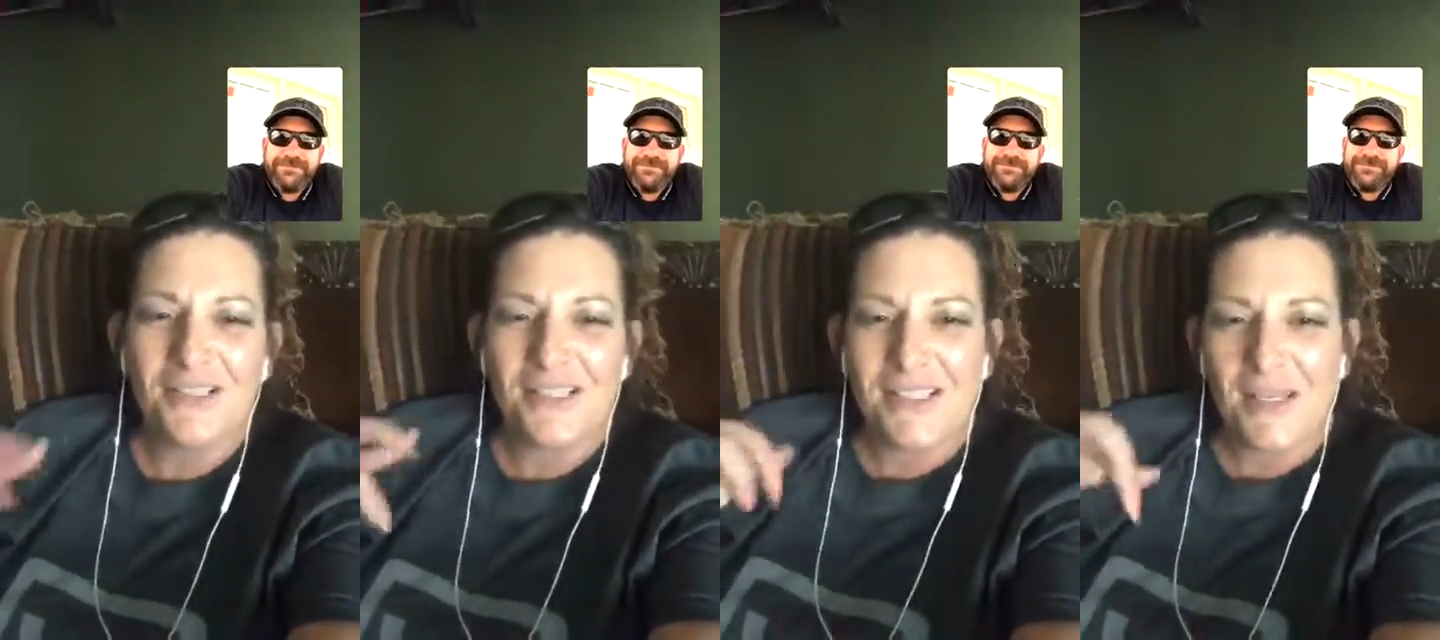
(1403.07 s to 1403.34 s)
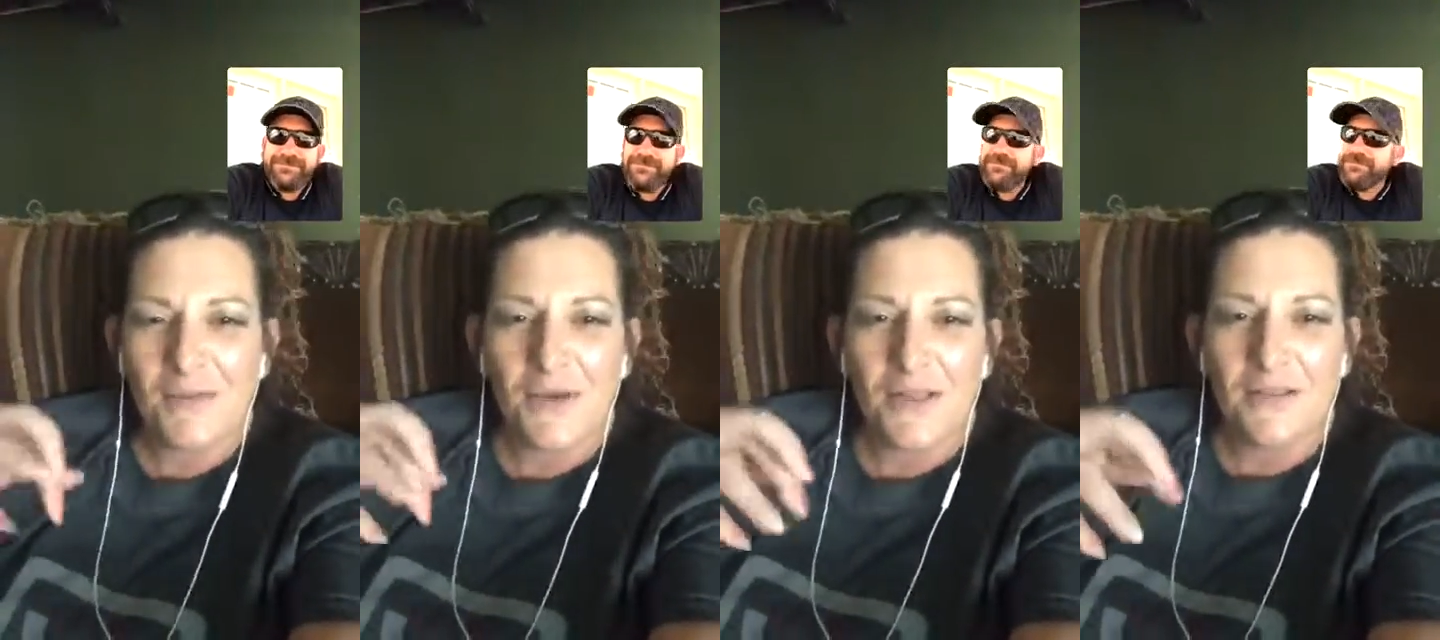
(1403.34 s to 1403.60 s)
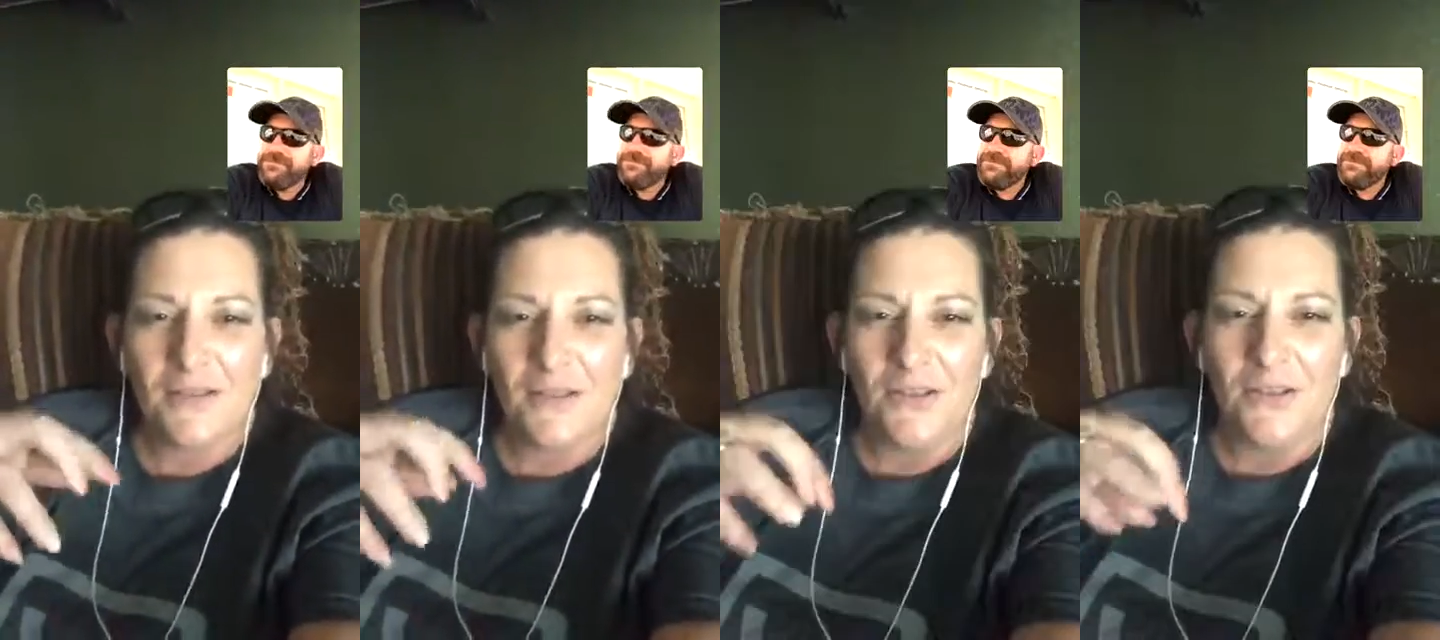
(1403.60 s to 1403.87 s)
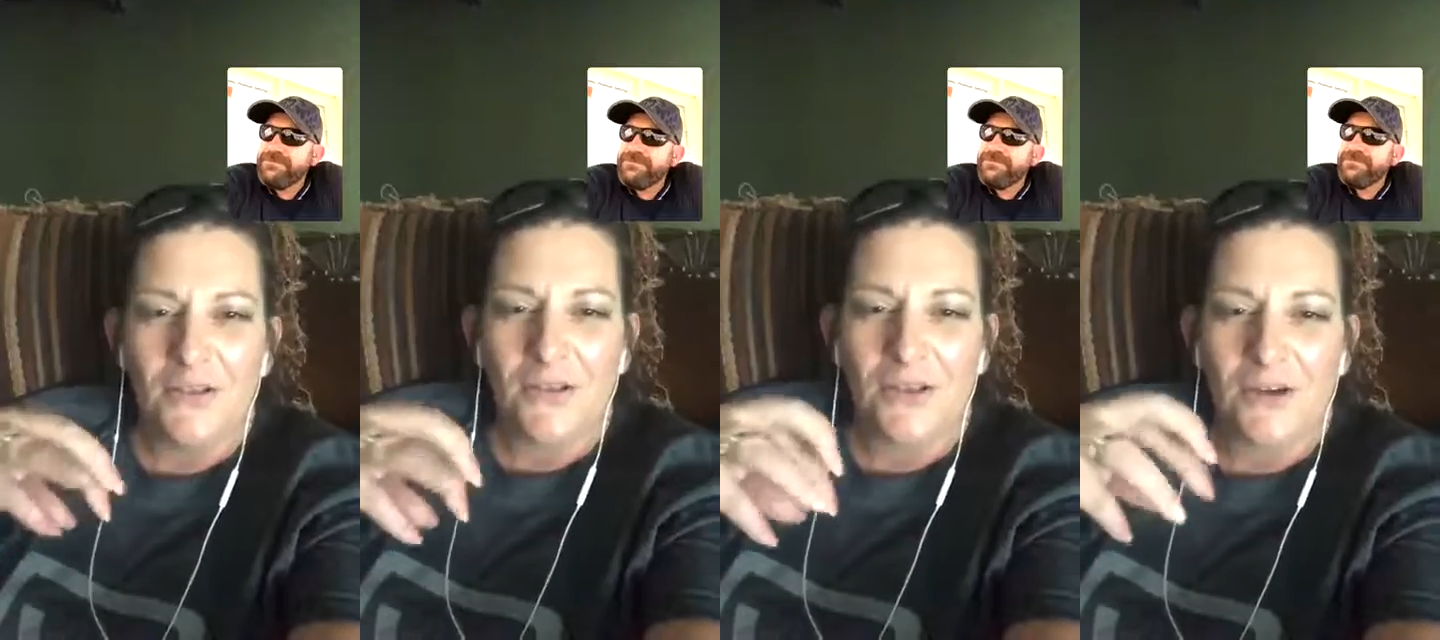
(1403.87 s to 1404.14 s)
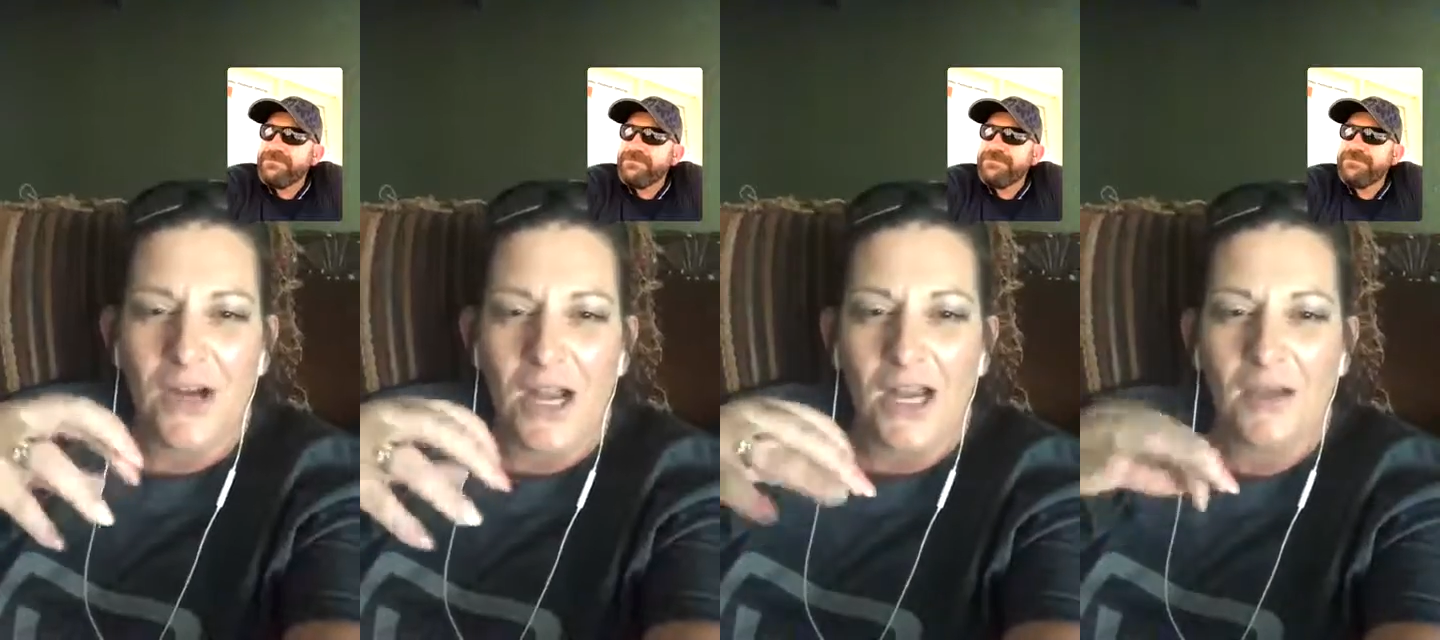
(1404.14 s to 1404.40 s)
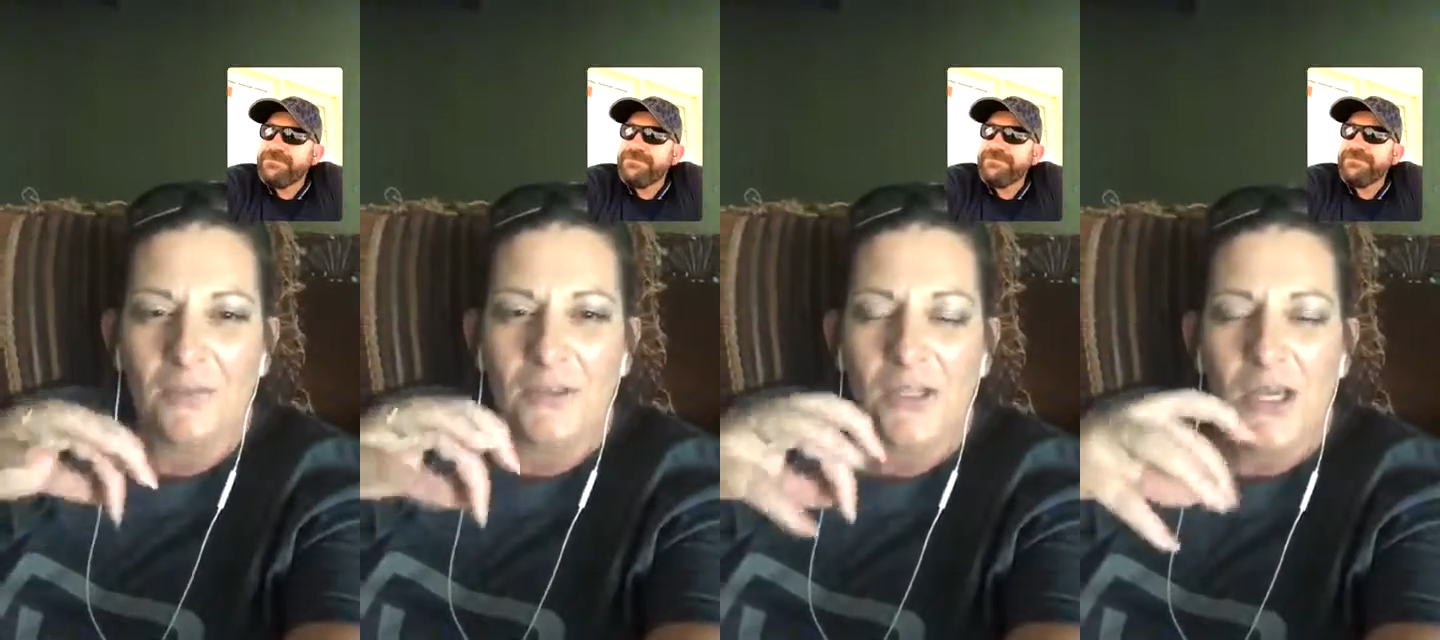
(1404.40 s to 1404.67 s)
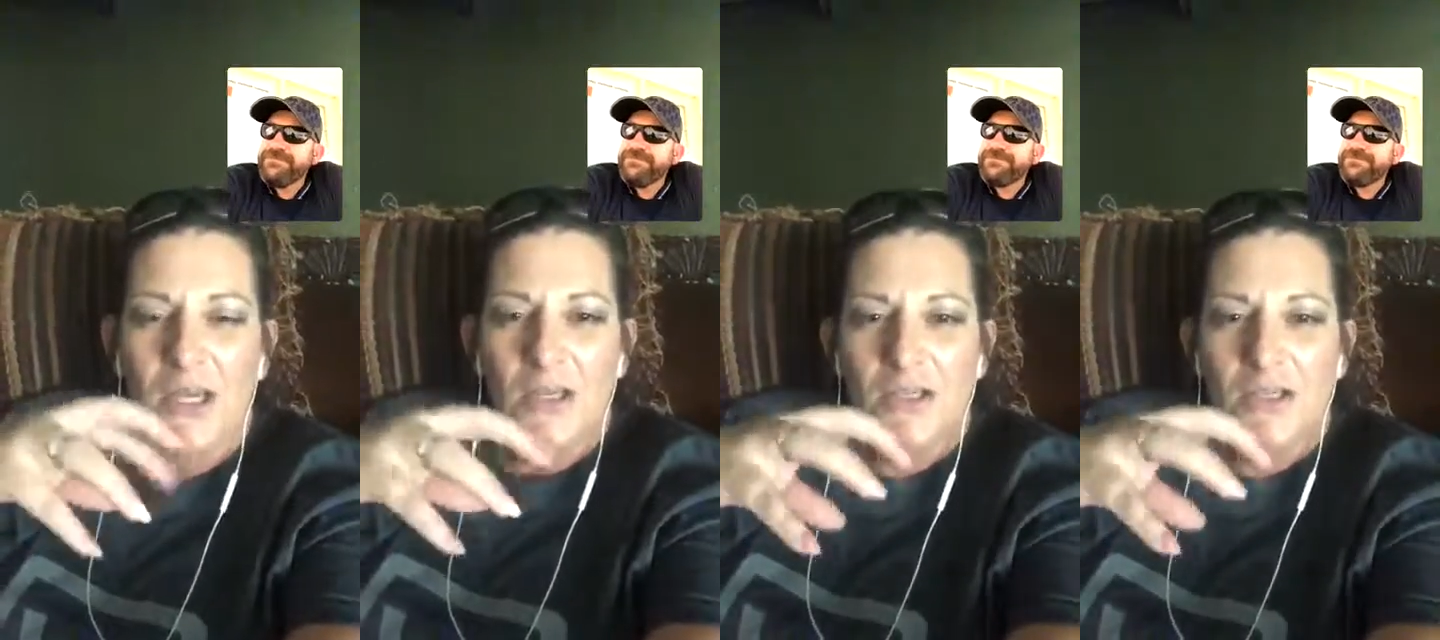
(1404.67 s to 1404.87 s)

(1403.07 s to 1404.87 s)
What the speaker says: see one of the little crabs